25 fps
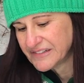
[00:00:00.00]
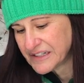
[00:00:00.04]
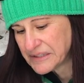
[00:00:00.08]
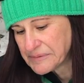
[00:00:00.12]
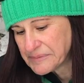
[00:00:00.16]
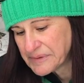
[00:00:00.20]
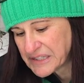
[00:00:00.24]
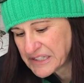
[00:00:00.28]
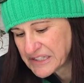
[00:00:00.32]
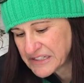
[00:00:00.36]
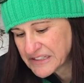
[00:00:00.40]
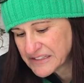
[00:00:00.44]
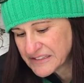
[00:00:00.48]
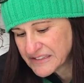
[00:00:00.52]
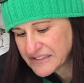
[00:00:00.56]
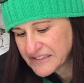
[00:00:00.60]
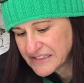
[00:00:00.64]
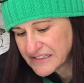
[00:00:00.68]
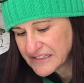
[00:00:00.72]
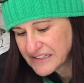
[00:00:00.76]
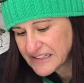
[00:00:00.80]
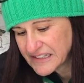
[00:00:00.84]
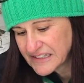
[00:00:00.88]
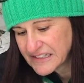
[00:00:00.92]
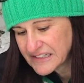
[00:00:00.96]
I mean,
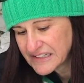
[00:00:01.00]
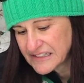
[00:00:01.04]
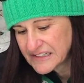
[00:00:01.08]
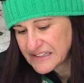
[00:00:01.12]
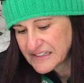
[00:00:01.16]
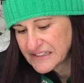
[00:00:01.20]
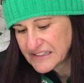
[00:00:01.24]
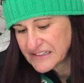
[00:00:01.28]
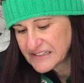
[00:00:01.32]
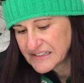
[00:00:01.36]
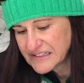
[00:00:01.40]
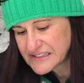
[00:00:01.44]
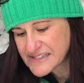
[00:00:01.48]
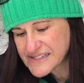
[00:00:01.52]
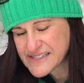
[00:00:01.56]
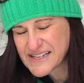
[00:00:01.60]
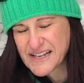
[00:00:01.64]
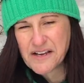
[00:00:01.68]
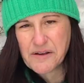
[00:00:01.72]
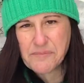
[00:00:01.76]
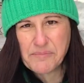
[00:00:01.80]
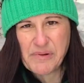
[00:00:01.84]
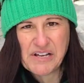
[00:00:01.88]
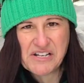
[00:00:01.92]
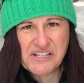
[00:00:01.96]
it's
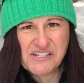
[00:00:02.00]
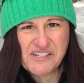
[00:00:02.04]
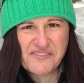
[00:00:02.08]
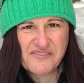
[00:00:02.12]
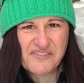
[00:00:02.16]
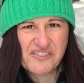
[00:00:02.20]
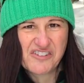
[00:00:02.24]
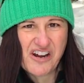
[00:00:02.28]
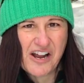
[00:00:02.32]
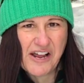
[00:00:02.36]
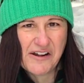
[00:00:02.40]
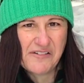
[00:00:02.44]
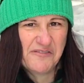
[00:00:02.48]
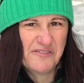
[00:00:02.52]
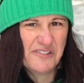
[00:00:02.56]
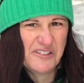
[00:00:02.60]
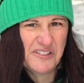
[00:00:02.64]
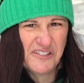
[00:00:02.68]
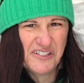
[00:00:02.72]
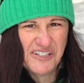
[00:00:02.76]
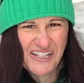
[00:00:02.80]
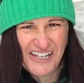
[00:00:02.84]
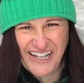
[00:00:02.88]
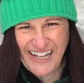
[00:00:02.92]
like a bunch of dried food.